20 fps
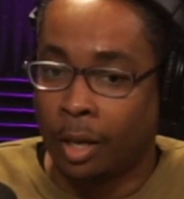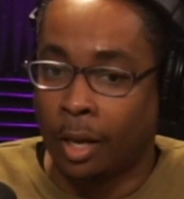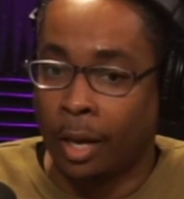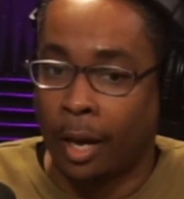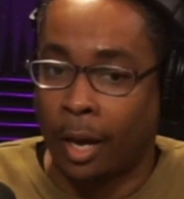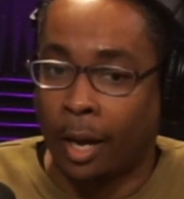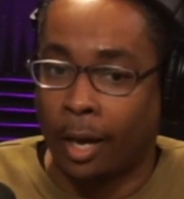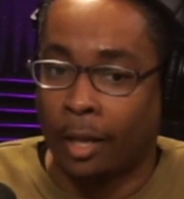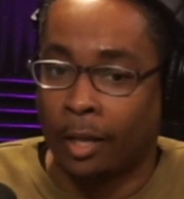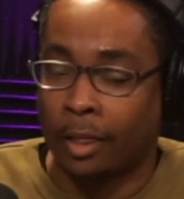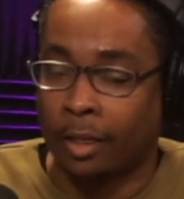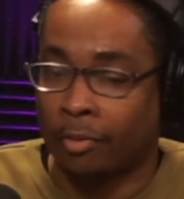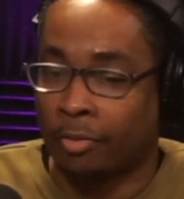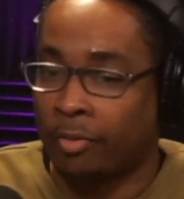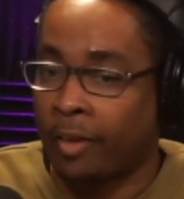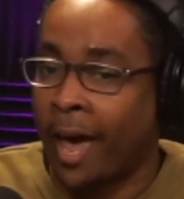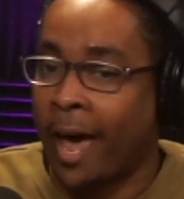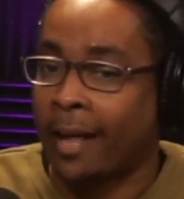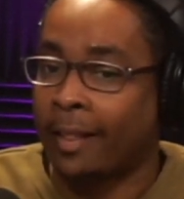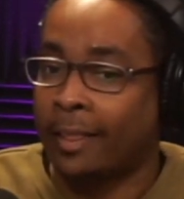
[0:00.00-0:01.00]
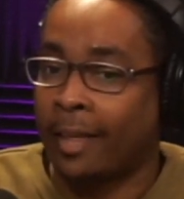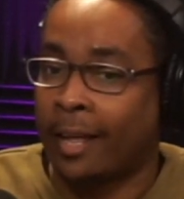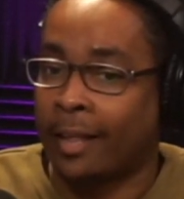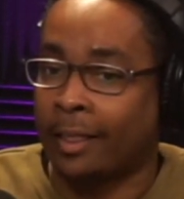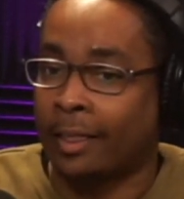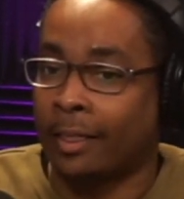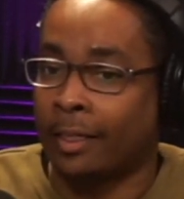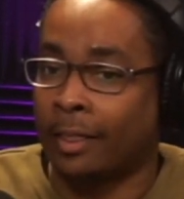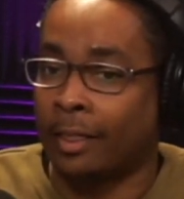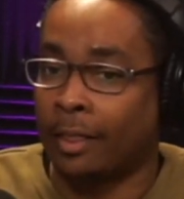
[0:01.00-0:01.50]
the fact that
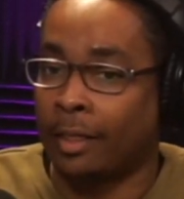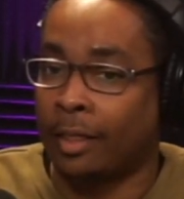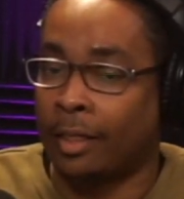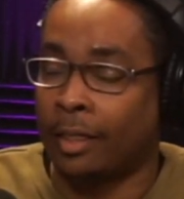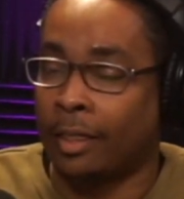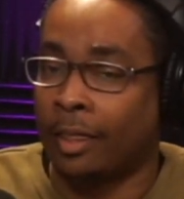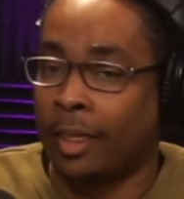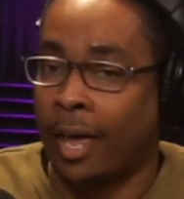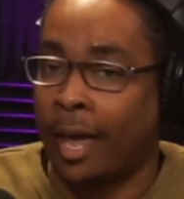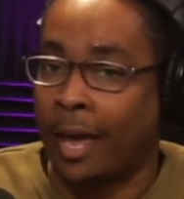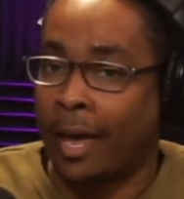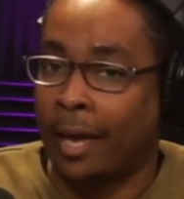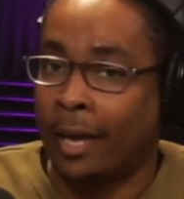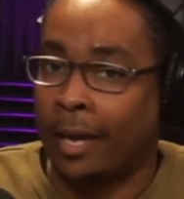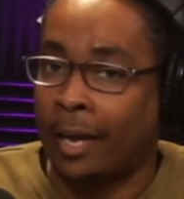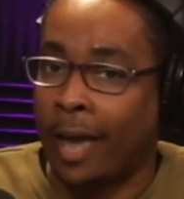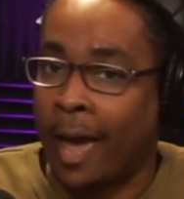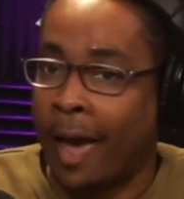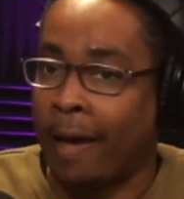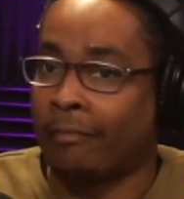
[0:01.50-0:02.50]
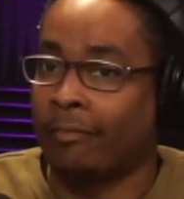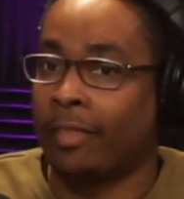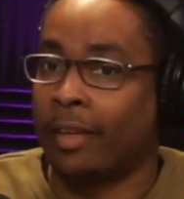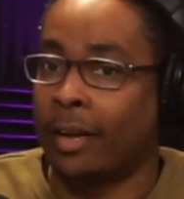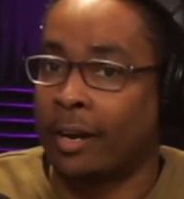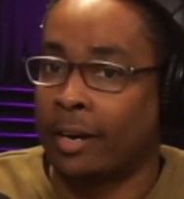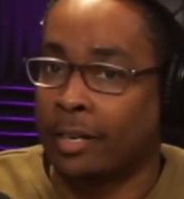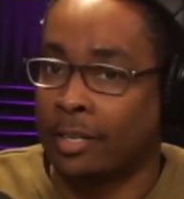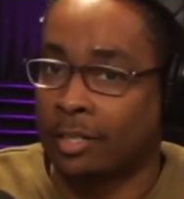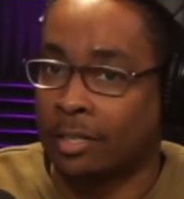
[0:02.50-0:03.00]
they have
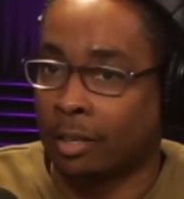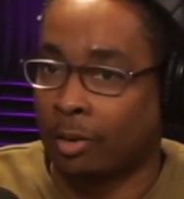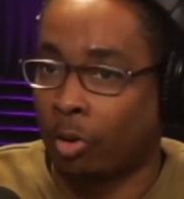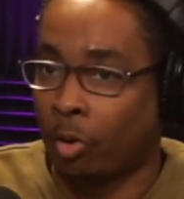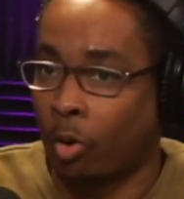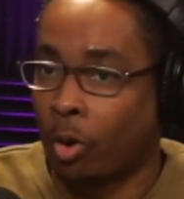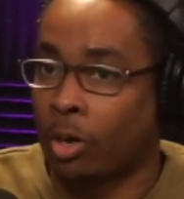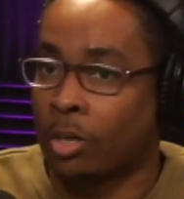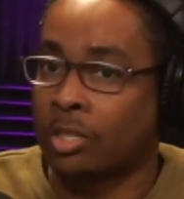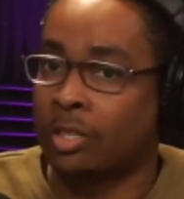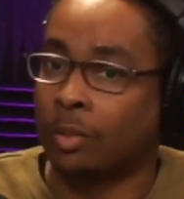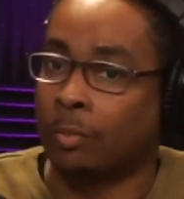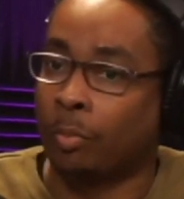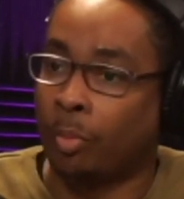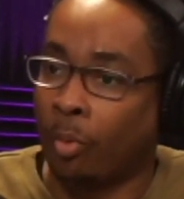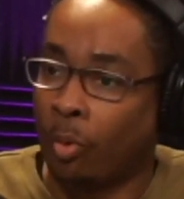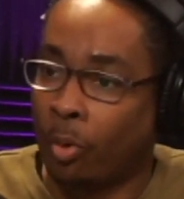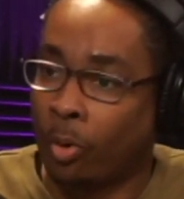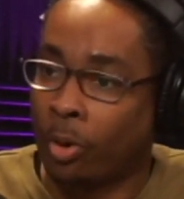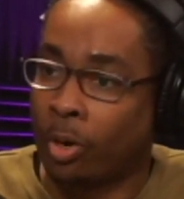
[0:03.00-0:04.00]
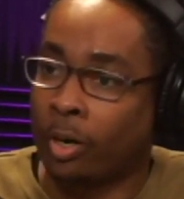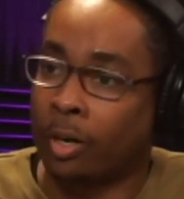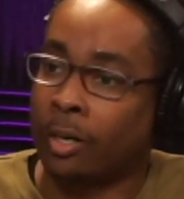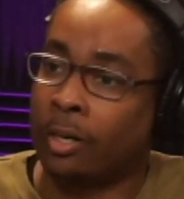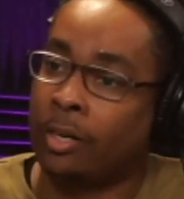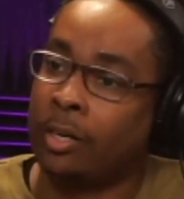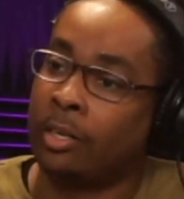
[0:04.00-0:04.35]
theirs across the board,